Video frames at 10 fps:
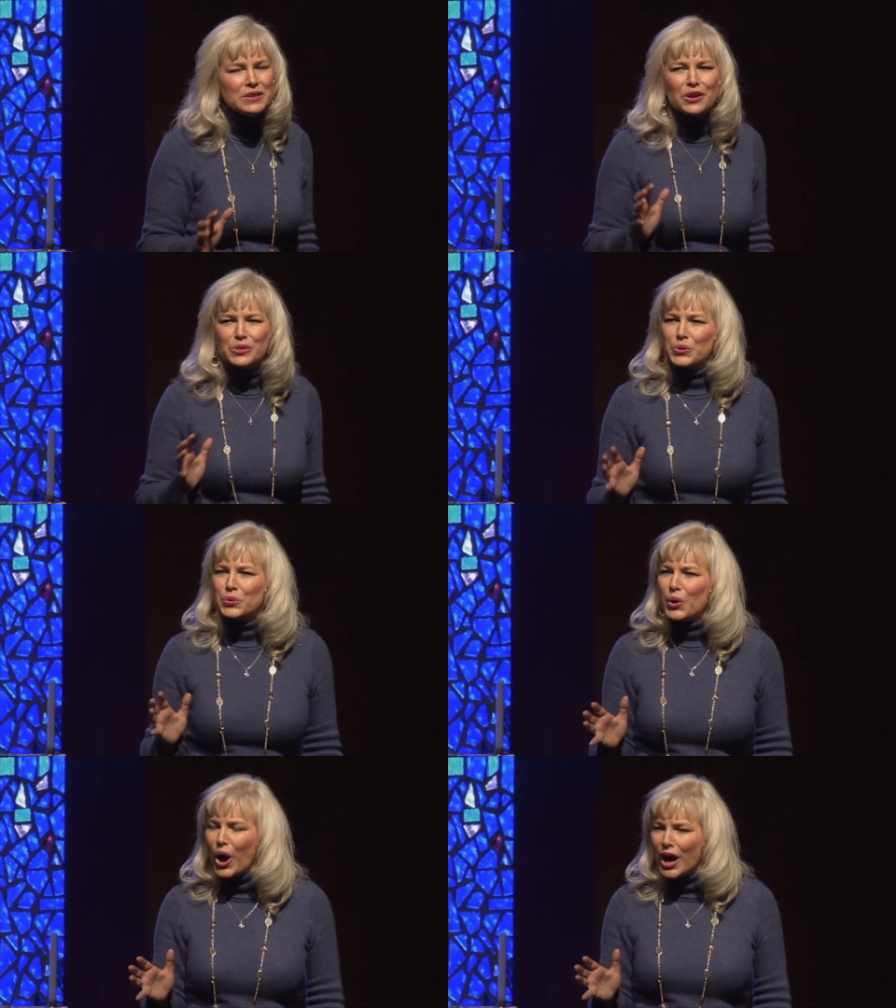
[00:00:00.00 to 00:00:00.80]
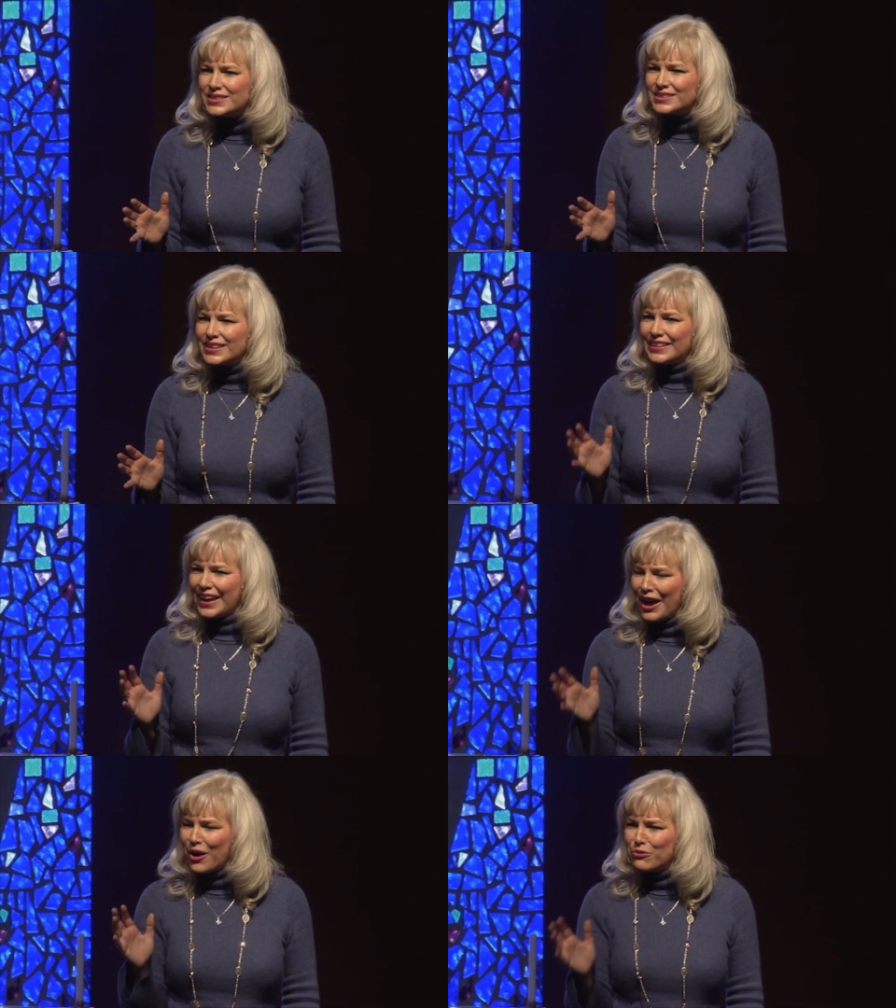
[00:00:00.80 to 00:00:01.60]
on the cross at
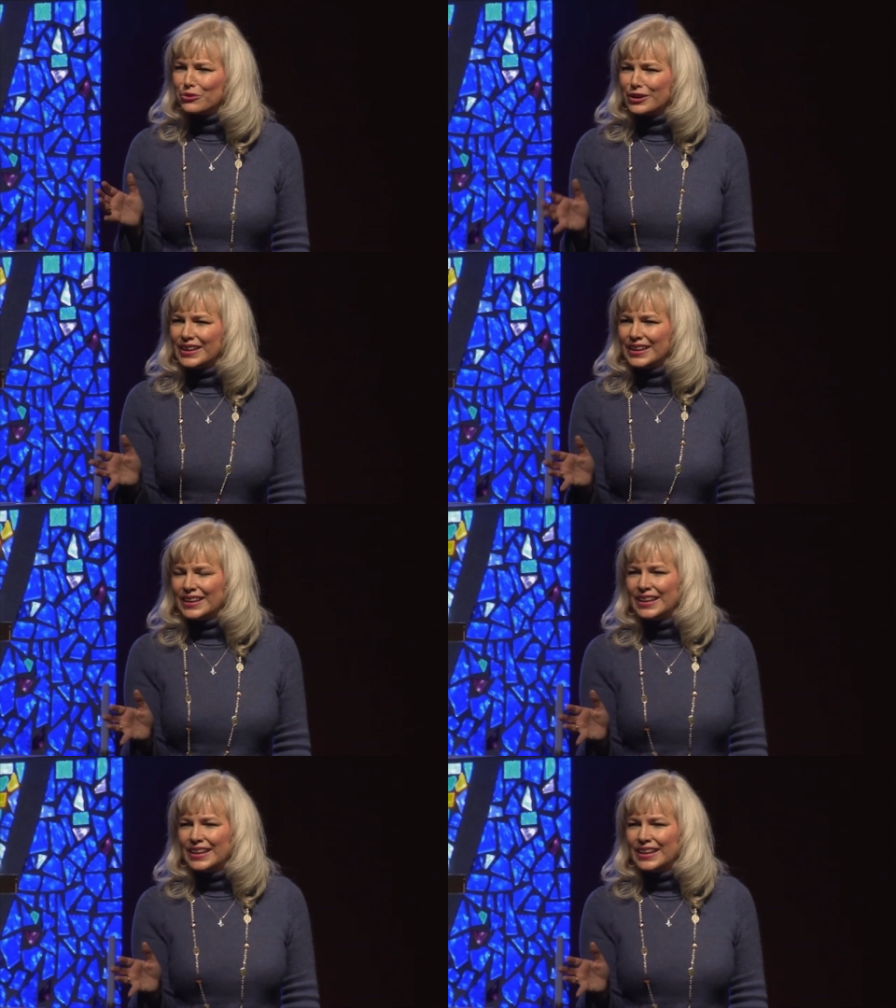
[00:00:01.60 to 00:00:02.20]
Calvary